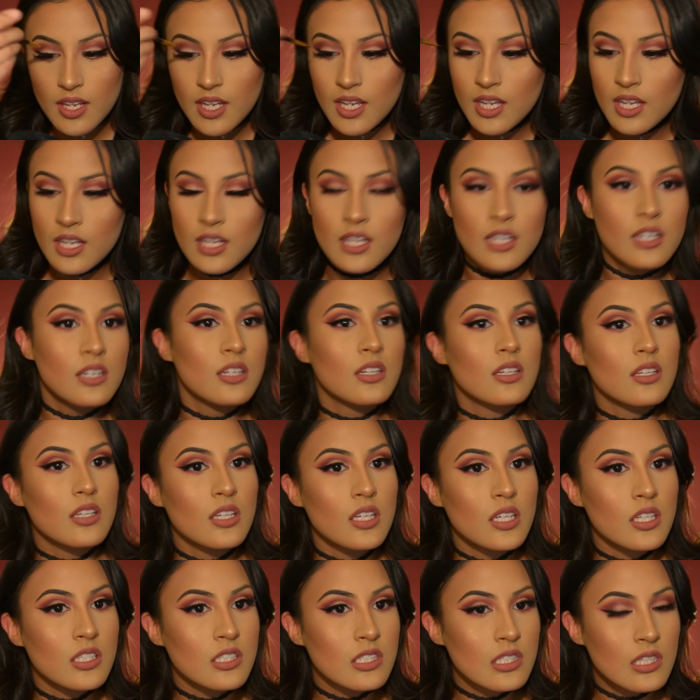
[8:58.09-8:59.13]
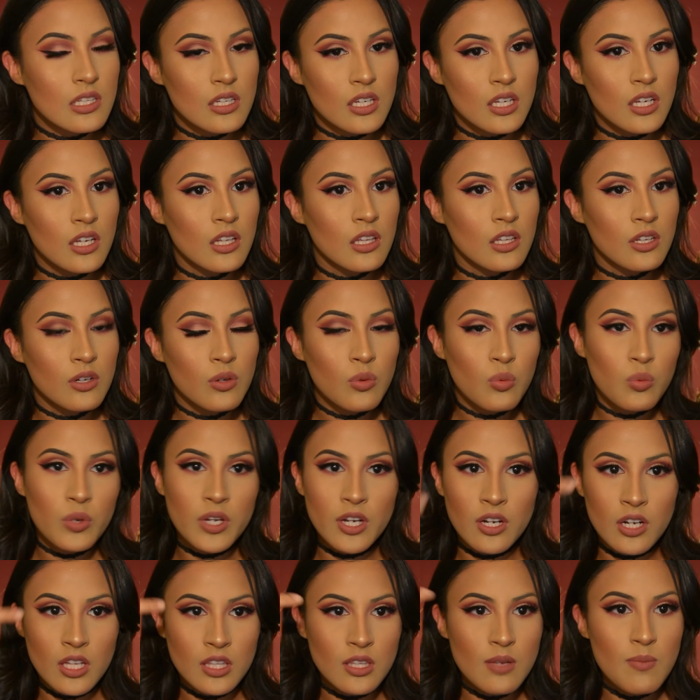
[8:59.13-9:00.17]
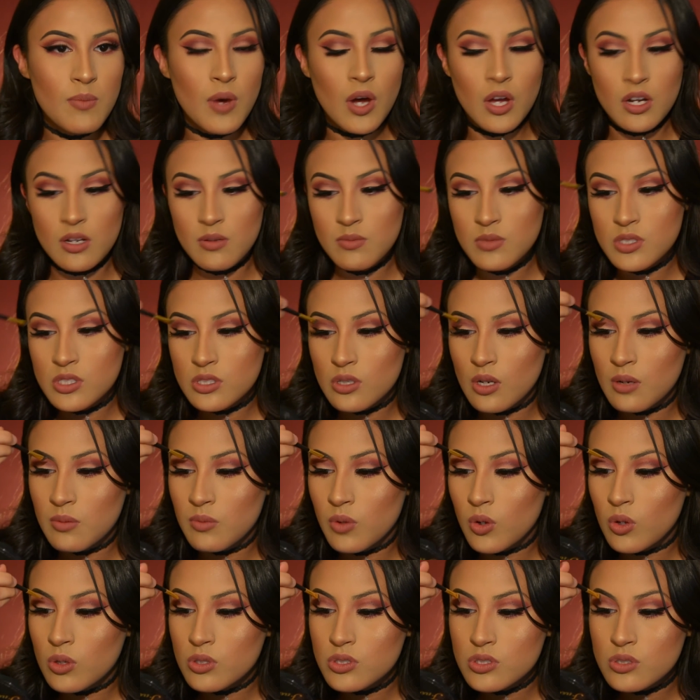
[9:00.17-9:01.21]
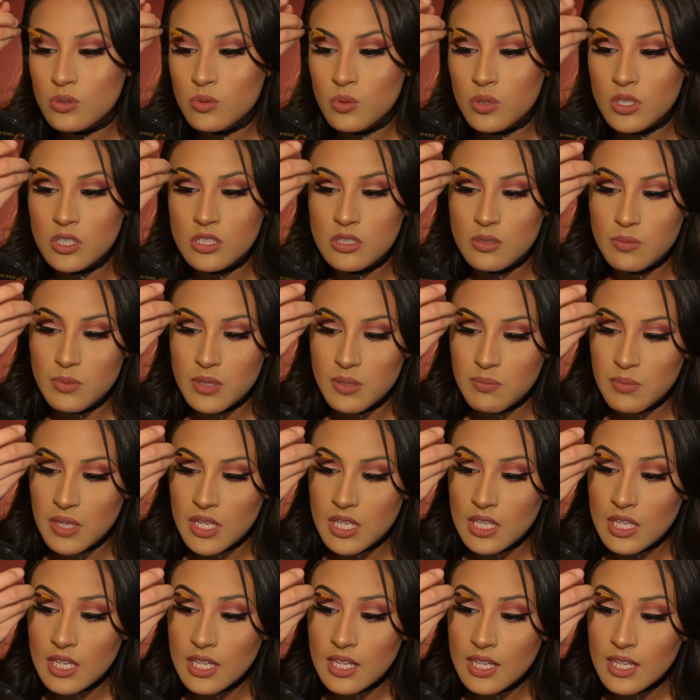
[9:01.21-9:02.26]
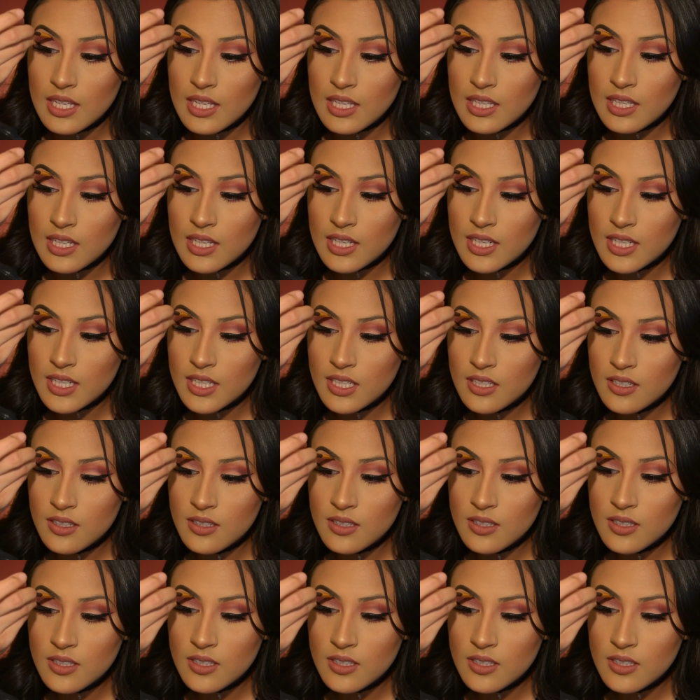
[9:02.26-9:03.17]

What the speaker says: And it's looking a little weird at the bottom, so I'm also going to be making a line,